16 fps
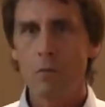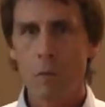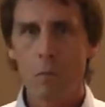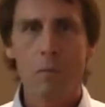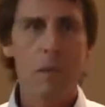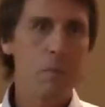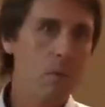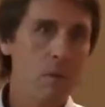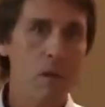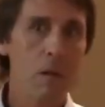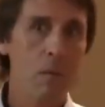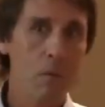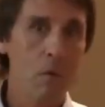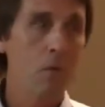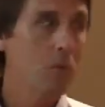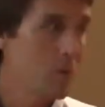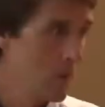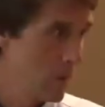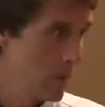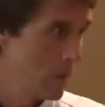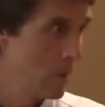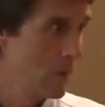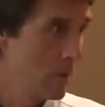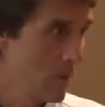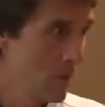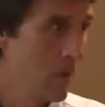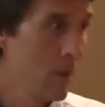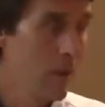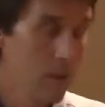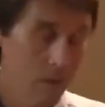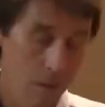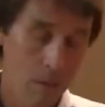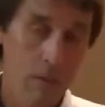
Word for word: When people come over, right?